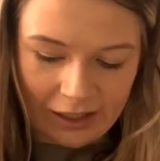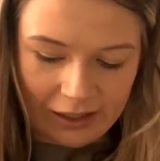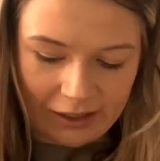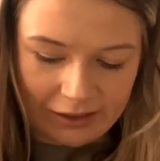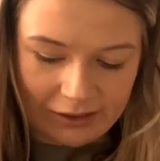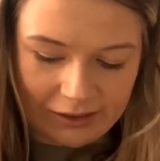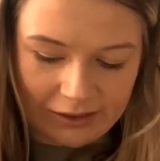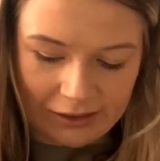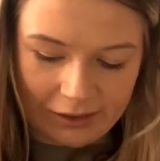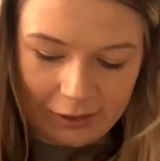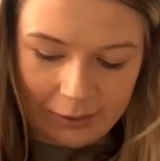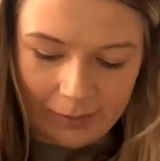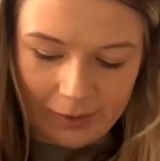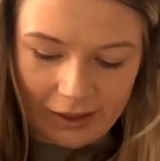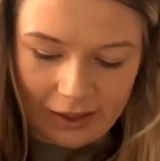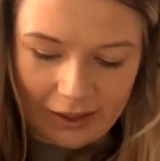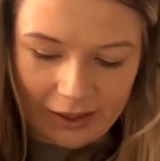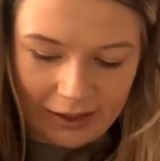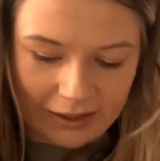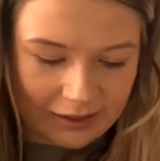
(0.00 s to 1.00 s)

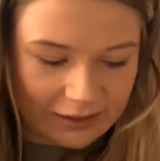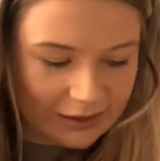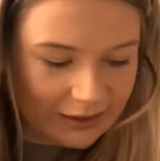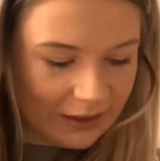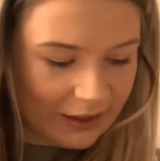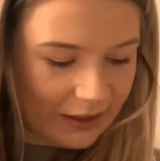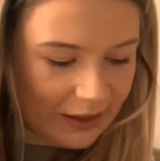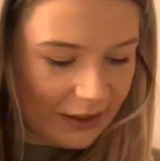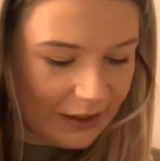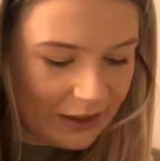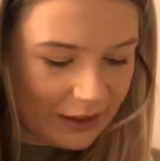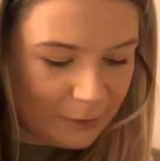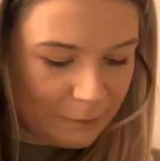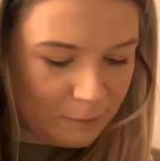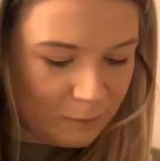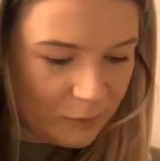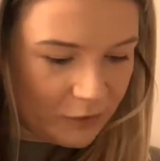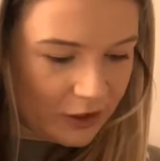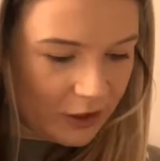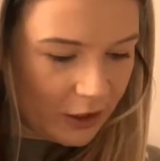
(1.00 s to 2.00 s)
Super
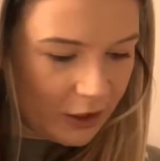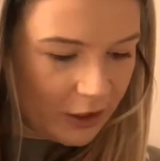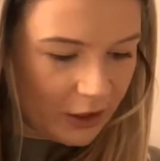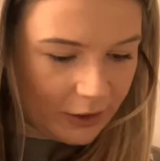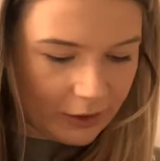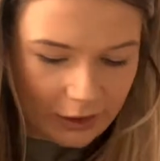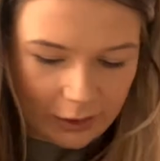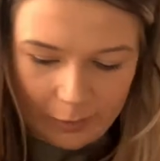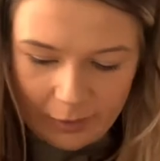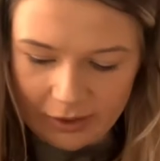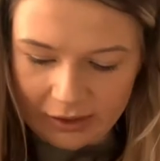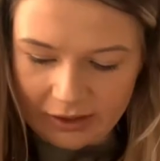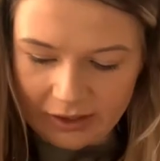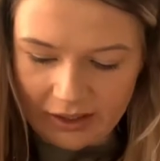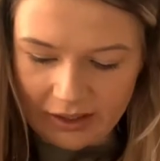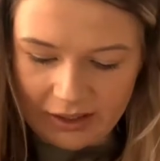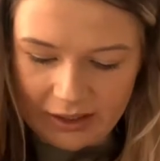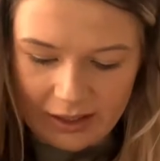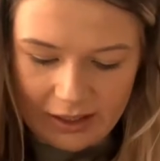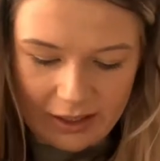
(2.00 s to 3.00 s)
exciting. So I'm going to plug
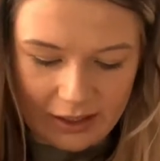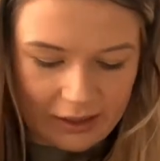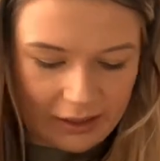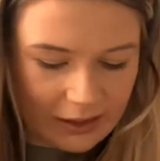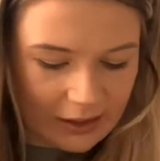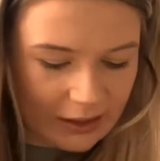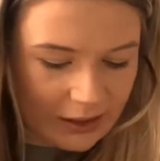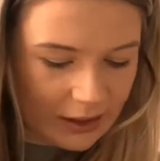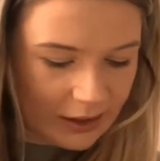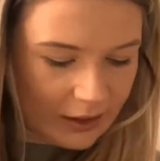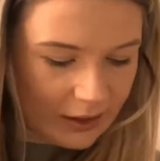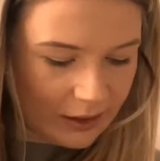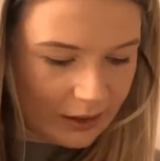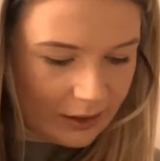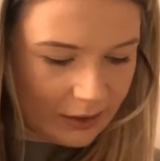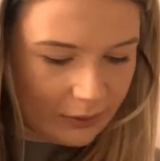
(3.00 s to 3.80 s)
this in and get it like